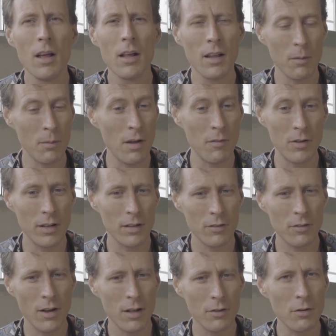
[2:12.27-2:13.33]
like we have a
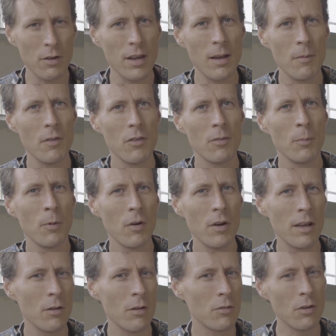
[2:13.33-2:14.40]
little child who came this
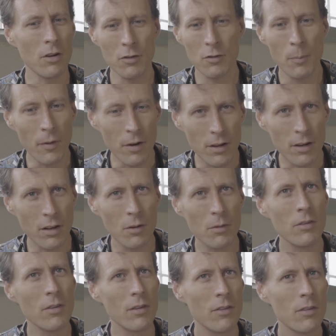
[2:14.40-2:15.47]
morning who's got
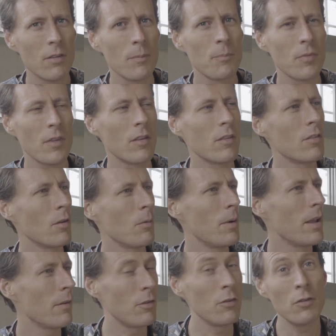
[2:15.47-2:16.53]
tuberculosis. So
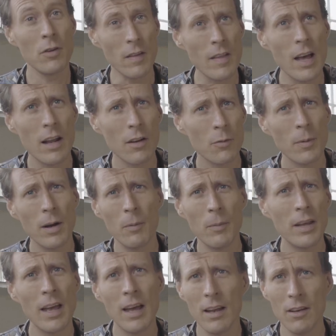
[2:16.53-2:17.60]
we have to treat that as well. We
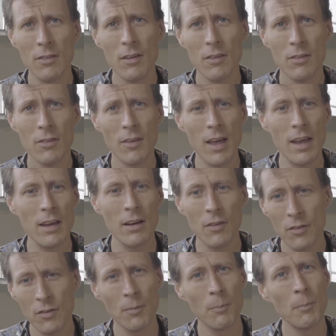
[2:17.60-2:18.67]
can't just say,
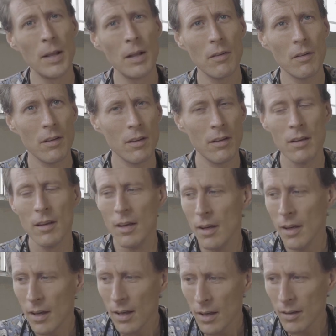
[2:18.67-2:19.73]
here's some milk and
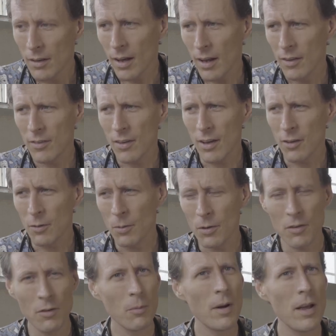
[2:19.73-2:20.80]
kind of send you
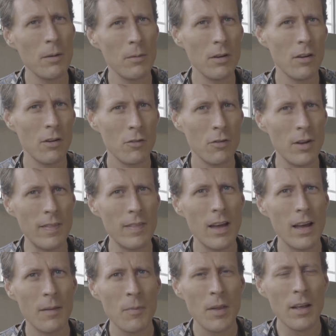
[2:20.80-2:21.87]
on your way. We've got to treat
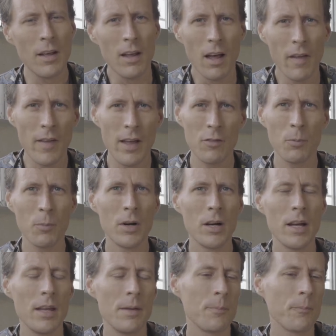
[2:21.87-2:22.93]
that. And that's
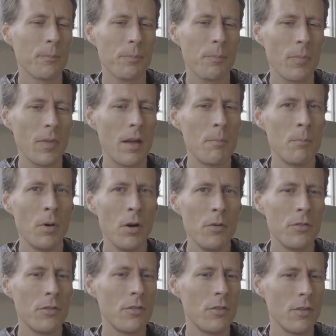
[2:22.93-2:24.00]
why
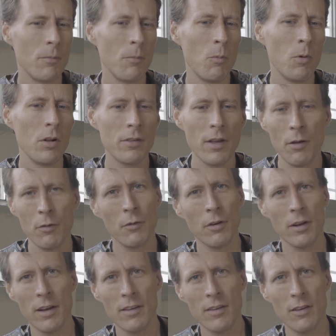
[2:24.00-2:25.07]
most World Health
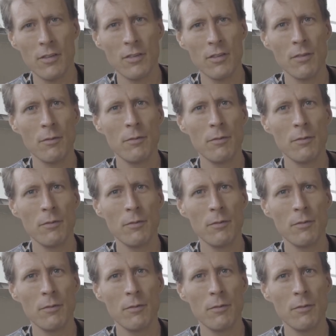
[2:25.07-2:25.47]
Organization